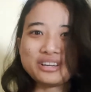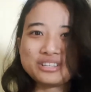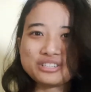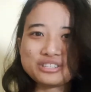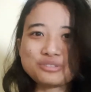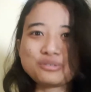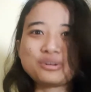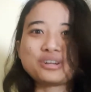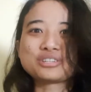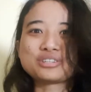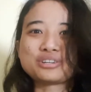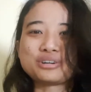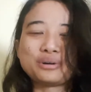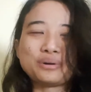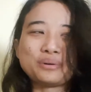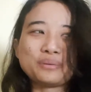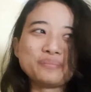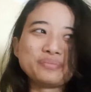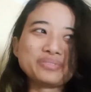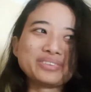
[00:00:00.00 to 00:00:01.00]
instructor.
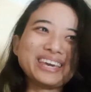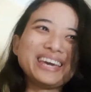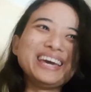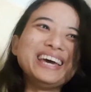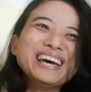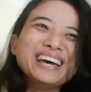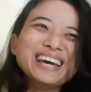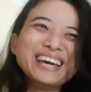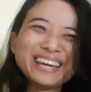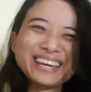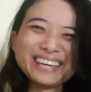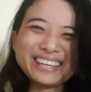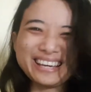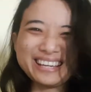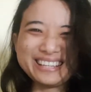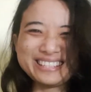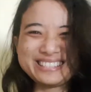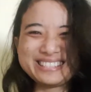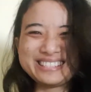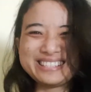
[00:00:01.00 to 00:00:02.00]

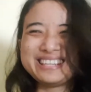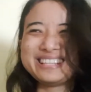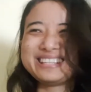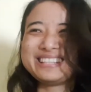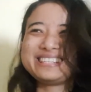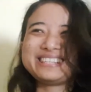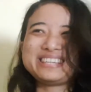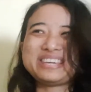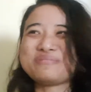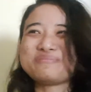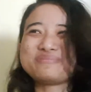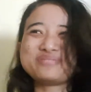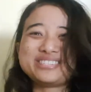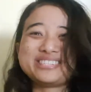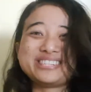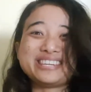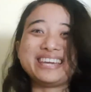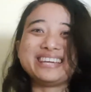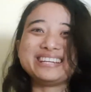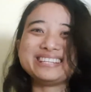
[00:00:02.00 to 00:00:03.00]
And it kept
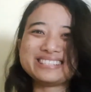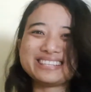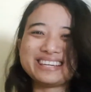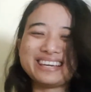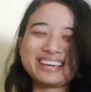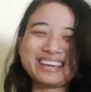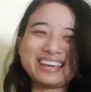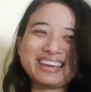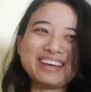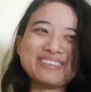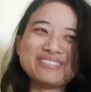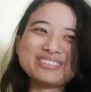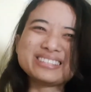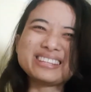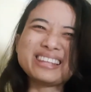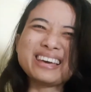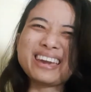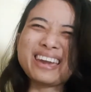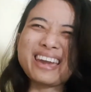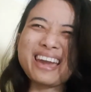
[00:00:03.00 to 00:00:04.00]
changing, and I was
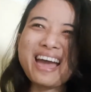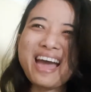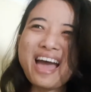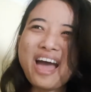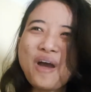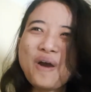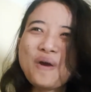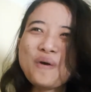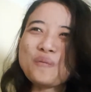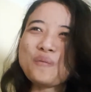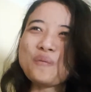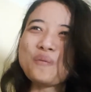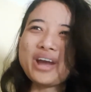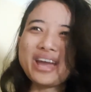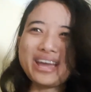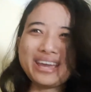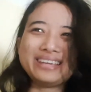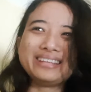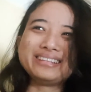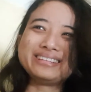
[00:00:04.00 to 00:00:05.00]
like,
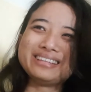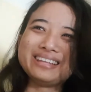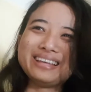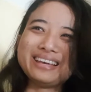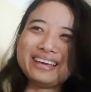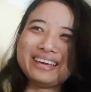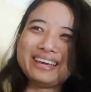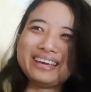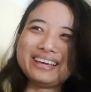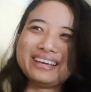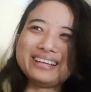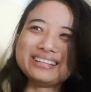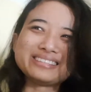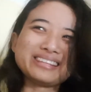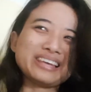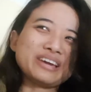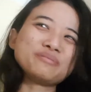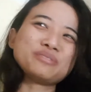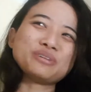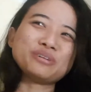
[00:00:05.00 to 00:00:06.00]
wait, is
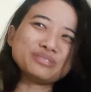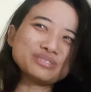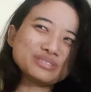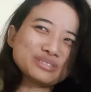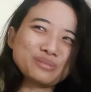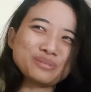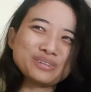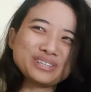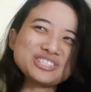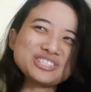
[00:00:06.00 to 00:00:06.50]
life goals always